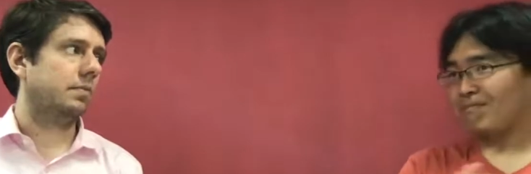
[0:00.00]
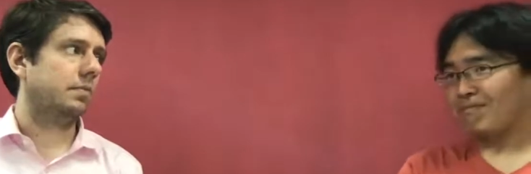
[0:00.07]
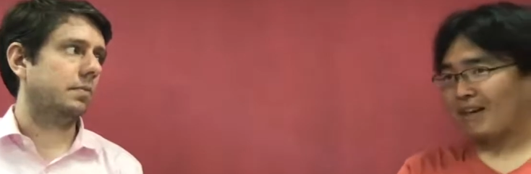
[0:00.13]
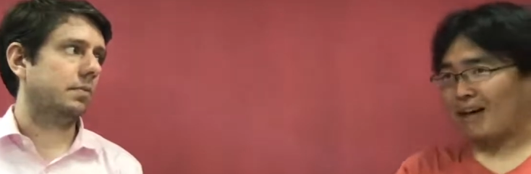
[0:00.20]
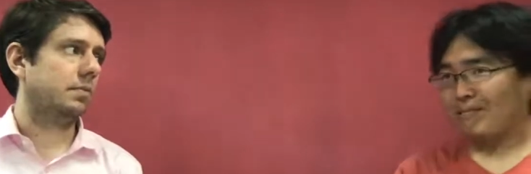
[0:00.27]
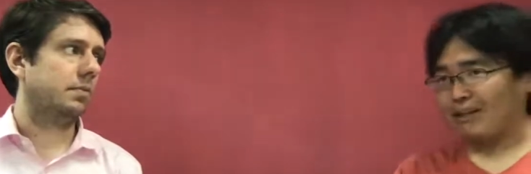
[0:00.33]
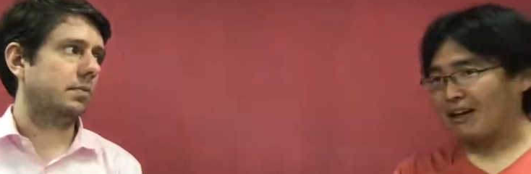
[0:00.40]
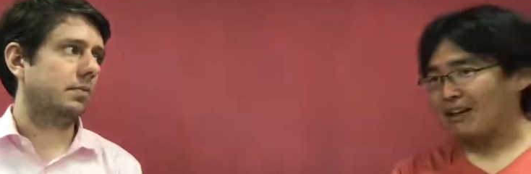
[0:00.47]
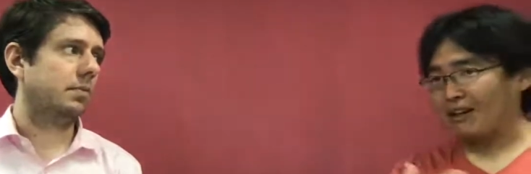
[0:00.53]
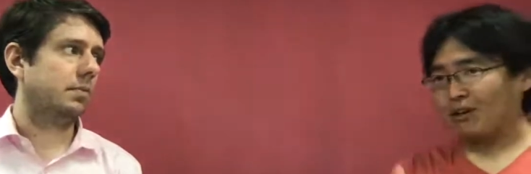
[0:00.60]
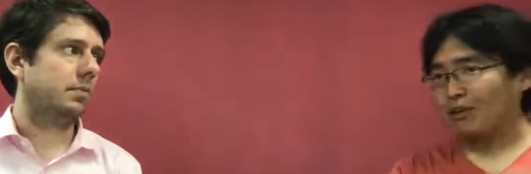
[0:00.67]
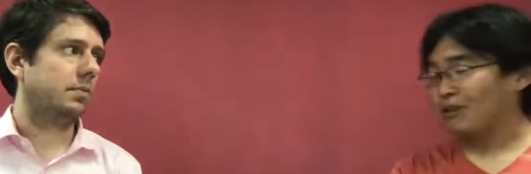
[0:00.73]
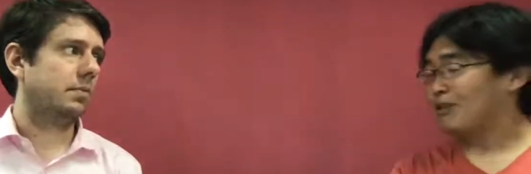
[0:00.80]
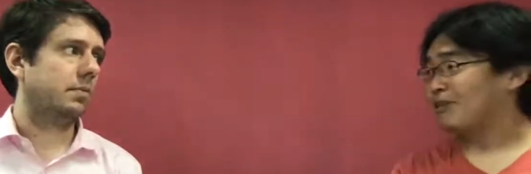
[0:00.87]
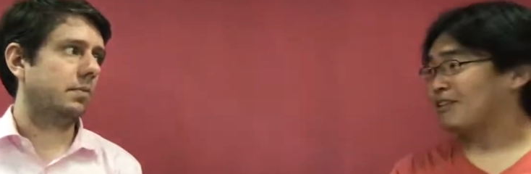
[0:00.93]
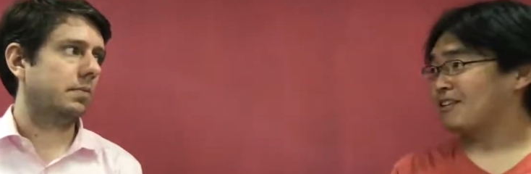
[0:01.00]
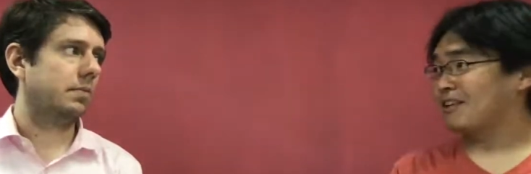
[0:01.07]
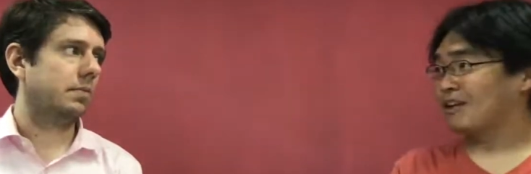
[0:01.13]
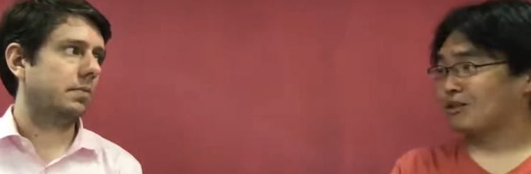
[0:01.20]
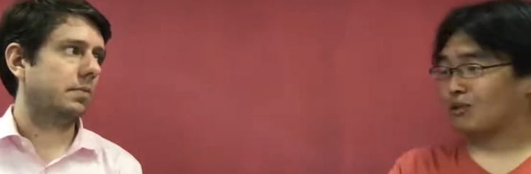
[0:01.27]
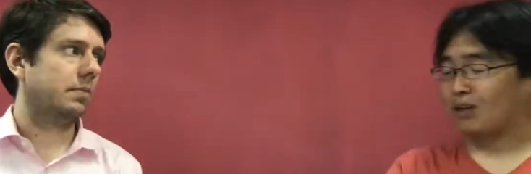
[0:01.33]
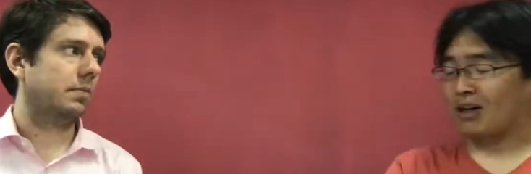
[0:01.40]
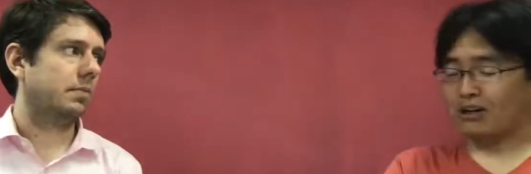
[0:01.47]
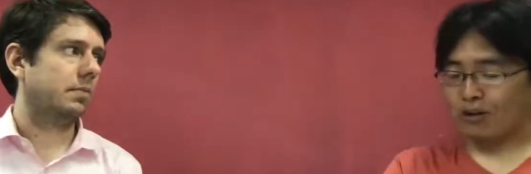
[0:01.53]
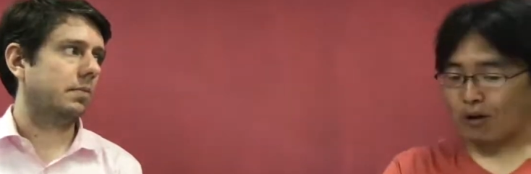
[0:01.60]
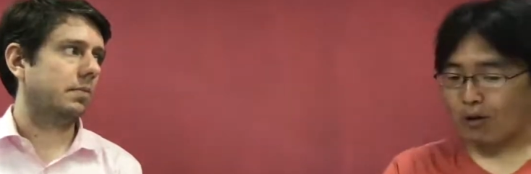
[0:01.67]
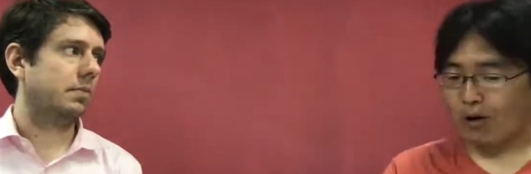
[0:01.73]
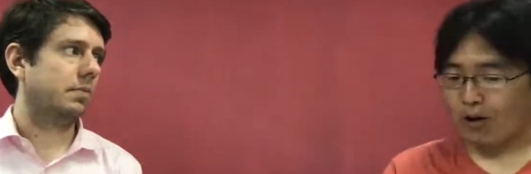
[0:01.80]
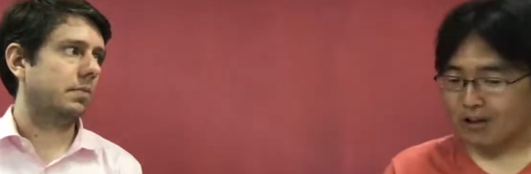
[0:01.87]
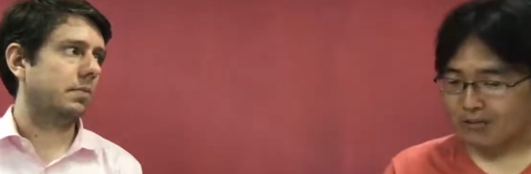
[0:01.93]
Speaker 1: I'm not going to go into details where I know
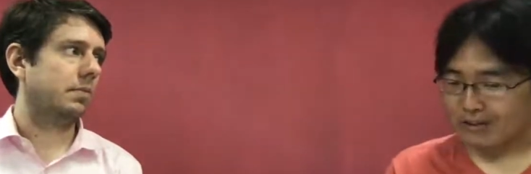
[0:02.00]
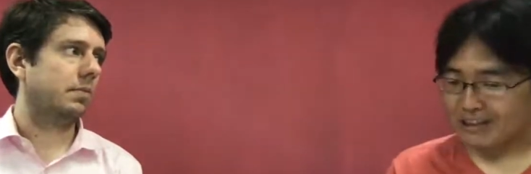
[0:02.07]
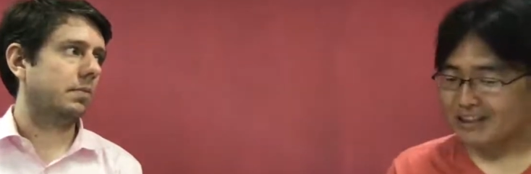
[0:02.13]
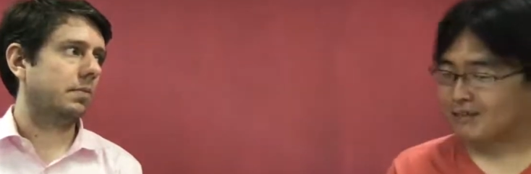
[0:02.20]
all of this,